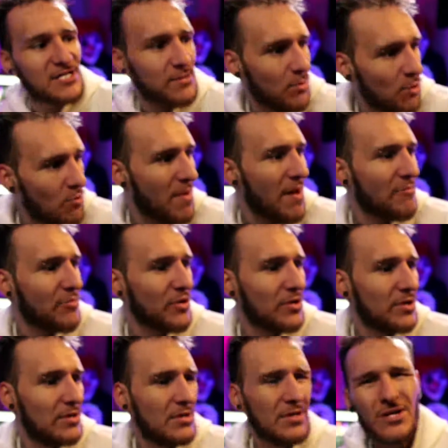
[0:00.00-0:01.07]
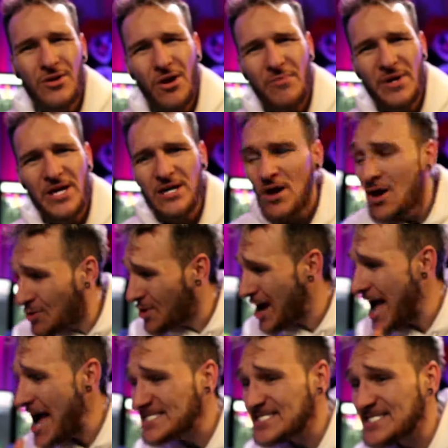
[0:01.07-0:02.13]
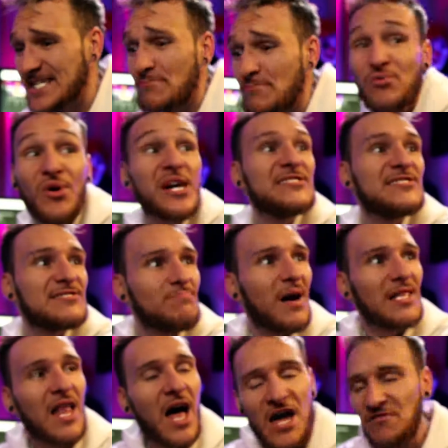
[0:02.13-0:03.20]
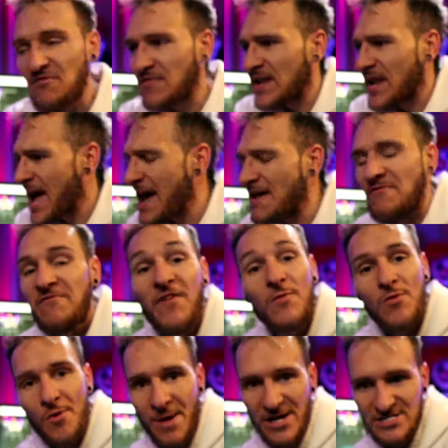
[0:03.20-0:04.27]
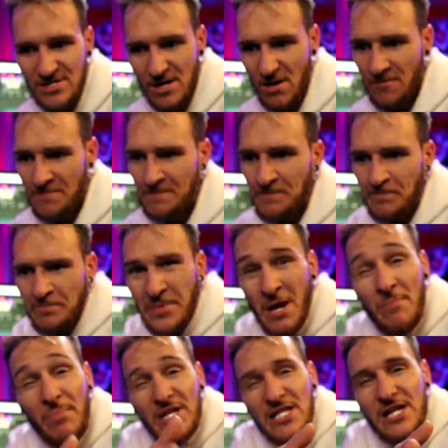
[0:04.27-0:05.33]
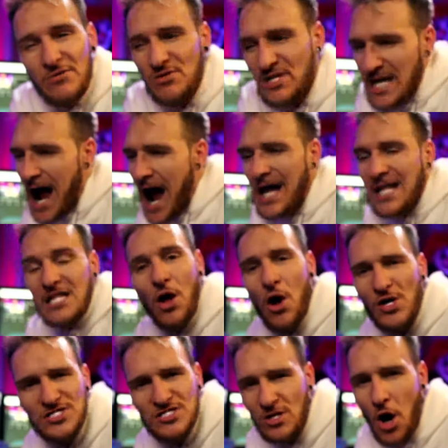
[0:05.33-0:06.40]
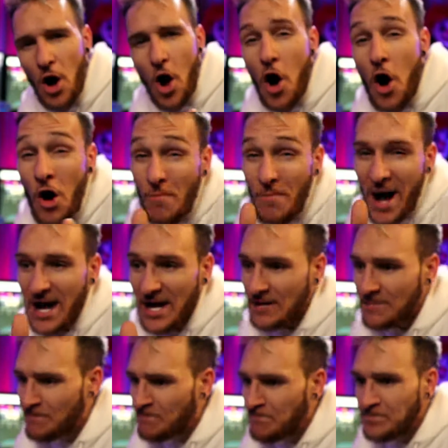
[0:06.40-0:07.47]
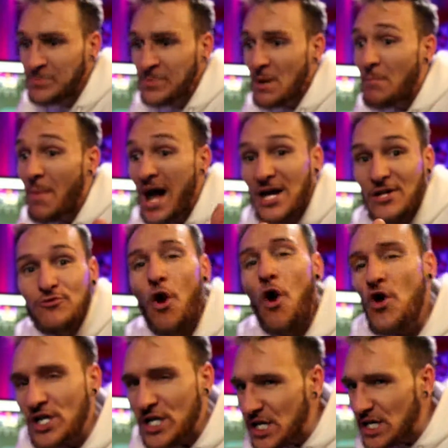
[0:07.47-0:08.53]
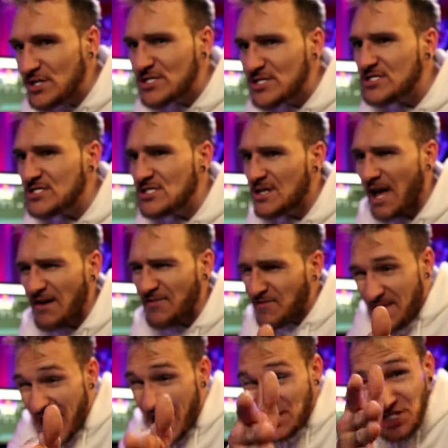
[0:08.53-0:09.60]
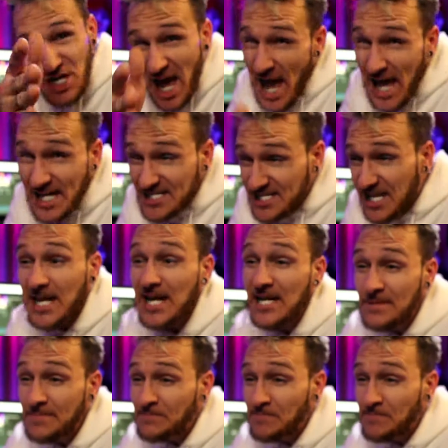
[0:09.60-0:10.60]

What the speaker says: remember. You know what I mean? Where I actually embraced my life and I had fun with myself. But literally, I lost all my adult years, like from the age of 18